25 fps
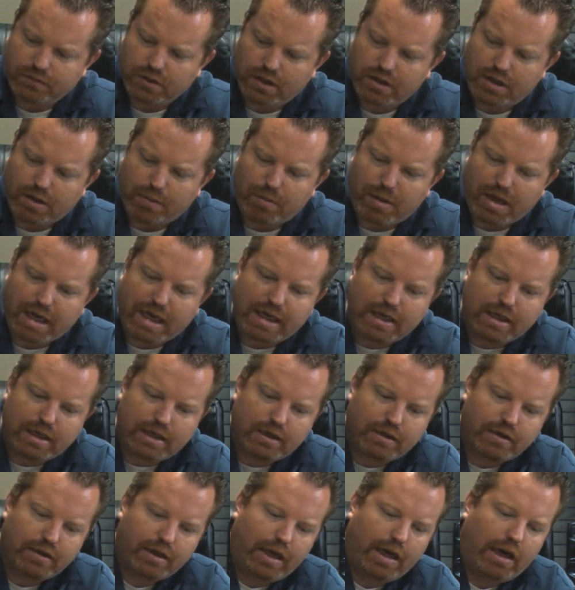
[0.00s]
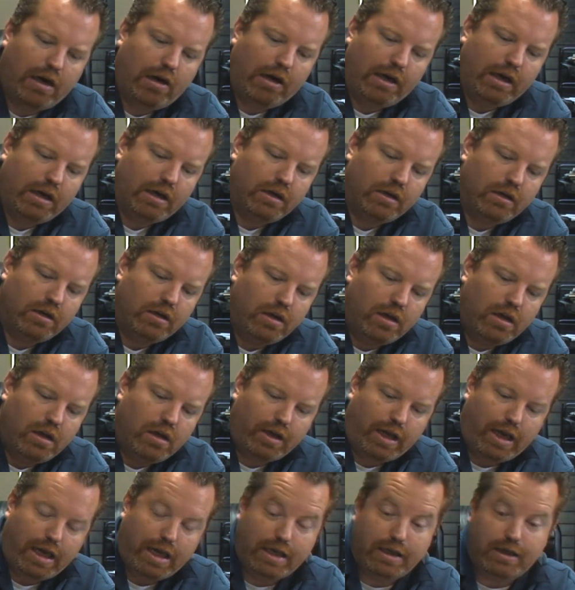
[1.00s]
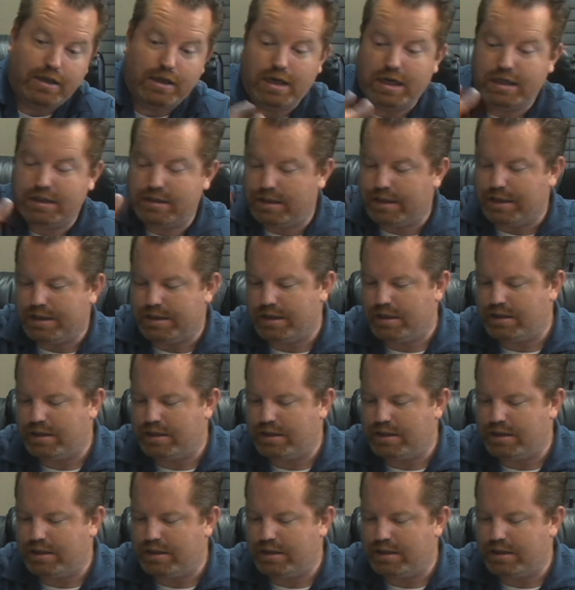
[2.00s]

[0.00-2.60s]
The main area, and the nice thing is,